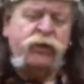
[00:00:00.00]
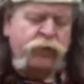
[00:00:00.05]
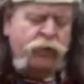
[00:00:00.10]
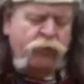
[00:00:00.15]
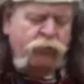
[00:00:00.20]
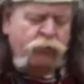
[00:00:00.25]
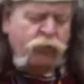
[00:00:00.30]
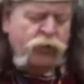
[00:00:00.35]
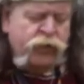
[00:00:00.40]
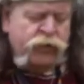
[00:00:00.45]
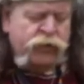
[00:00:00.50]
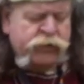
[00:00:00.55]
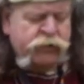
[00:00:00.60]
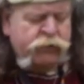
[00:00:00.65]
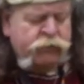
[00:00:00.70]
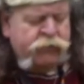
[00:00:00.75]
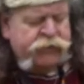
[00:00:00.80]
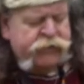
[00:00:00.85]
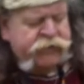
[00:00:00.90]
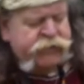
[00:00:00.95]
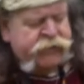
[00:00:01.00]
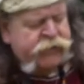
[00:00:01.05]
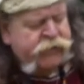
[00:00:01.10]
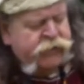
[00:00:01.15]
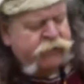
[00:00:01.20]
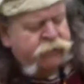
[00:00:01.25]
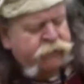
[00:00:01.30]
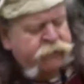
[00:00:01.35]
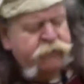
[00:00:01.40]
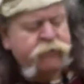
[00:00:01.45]
and work our way
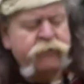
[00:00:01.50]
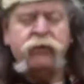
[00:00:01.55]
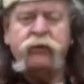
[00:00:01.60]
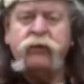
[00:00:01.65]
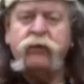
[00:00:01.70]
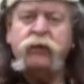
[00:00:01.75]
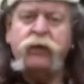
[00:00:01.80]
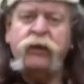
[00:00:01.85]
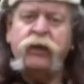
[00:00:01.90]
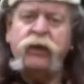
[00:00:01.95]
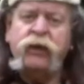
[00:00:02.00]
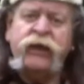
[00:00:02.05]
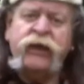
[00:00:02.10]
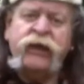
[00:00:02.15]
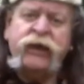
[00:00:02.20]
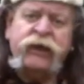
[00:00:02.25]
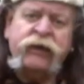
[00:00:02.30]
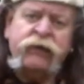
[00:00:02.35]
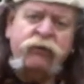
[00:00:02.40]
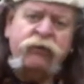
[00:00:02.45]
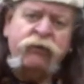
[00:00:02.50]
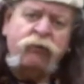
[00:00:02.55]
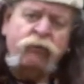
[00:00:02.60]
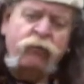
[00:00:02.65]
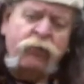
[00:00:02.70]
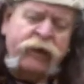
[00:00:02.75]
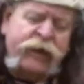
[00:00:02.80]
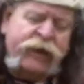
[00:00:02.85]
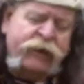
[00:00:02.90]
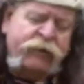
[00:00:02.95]
down. Here
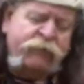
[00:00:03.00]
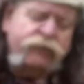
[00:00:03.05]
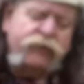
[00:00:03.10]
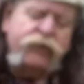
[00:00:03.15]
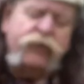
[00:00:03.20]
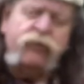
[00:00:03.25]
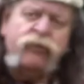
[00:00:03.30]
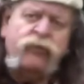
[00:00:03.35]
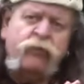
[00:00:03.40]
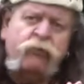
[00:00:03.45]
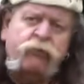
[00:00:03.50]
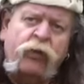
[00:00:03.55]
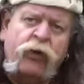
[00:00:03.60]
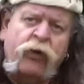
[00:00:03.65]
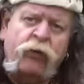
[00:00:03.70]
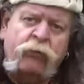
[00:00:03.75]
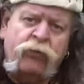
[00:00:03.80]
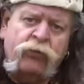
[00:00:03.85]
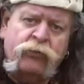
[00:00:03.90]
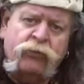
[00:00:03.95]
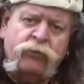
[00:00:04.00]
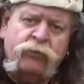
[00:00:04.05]
we have the pommel.